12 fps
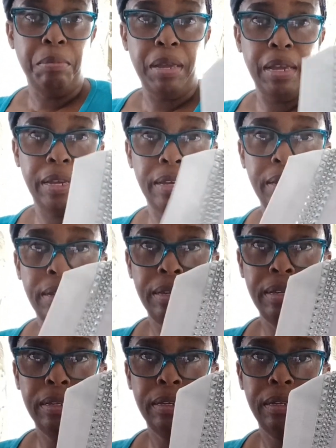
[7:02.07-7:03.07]
where
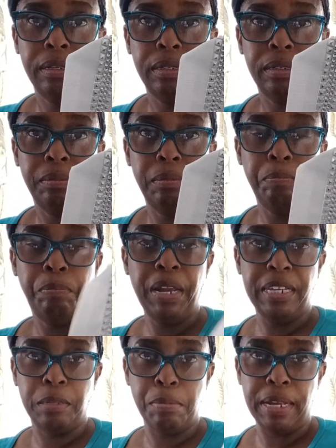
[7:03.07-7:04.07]
I did
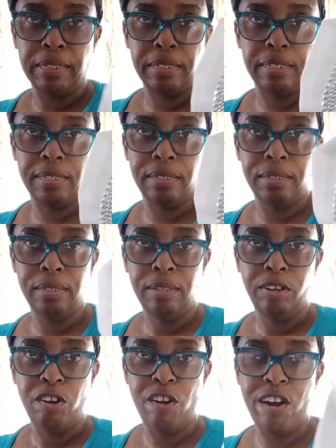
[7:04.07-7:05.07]
a red and white
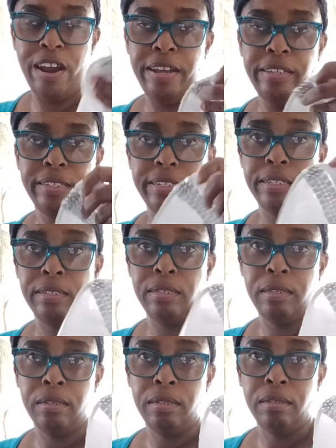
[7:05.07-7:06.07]

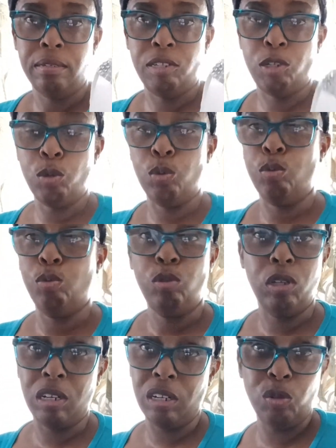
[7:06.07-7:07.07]
theme for
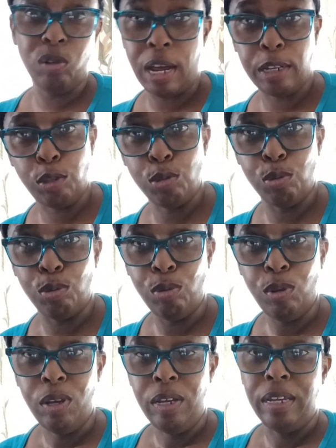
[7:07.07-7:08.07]
my Christmas
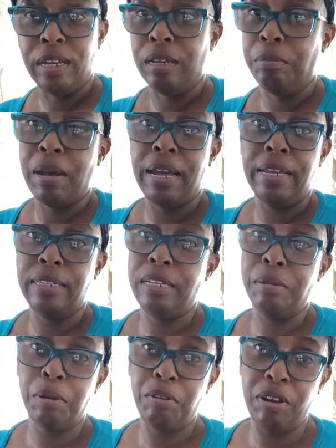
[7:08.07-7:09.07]
center table.
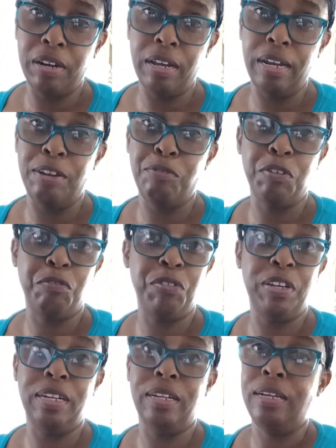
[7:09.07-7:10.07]
What you
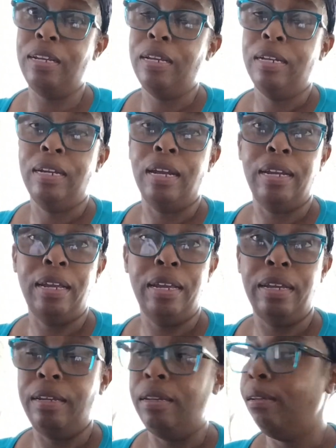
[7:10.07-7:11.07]
are looking at
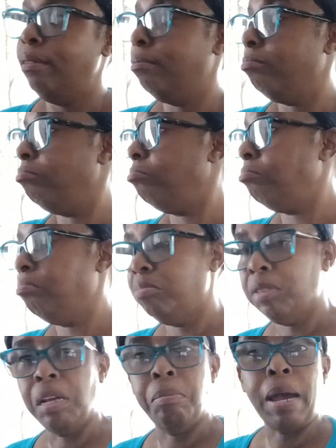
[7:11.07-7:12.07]

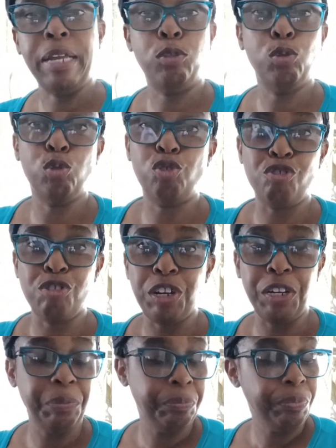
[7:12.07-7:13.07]
in the
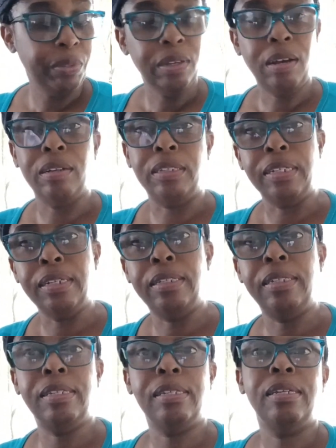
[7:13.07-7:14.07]
background is that red
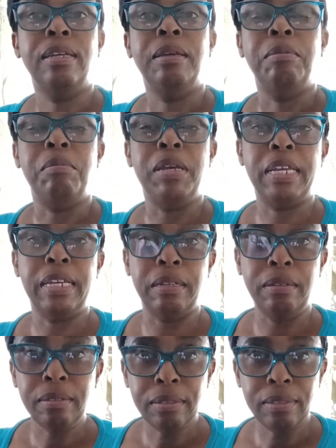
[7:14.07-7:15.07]
and white
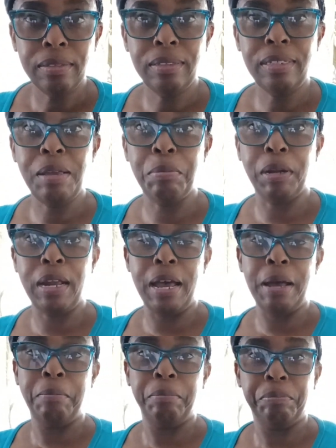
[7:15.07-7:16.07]
cloth
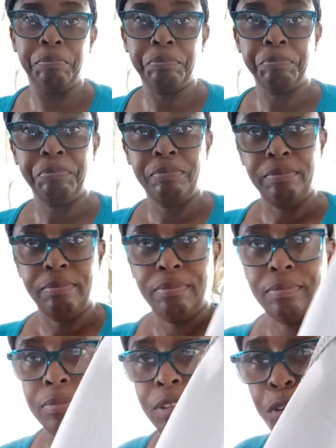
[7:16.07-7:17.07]
that was
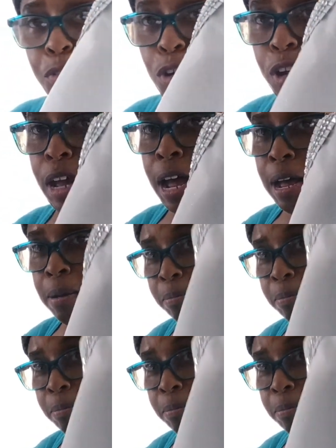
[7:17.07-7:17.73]
used. I